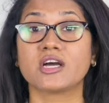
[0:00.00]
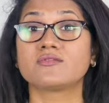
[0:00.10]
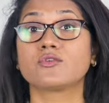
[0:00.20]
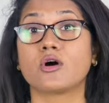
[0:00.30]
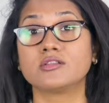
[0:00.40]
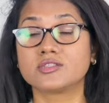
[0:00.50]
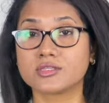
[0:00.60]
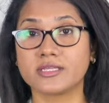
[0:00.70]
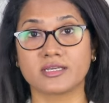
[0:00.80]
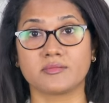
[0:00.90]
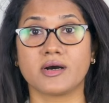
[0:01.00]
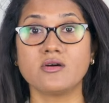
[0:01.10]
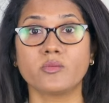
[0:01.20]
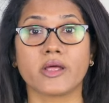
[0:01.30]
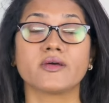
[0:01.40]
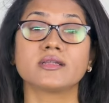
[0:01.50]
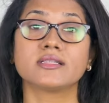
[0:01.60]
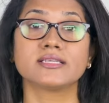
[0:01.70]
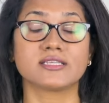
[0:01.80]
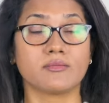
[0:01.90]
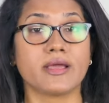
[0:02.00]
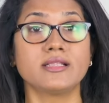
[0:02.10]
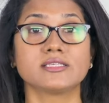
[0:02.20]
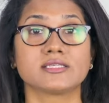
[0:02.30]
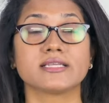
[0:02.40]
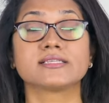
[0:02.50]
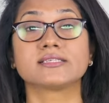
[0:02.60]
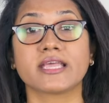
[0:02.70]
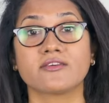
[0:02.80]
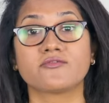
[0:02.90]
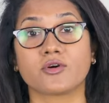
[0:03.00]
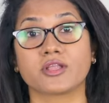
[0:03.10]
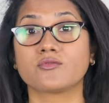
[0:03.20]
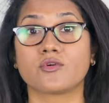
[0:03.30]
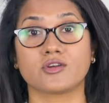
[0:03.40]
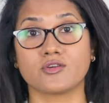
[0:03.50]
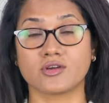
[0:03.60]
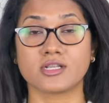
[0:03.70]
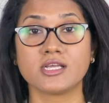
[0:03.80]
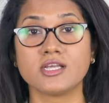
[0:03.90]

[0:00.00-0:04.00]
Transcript: have to also think about whether this amends is safe for you or not.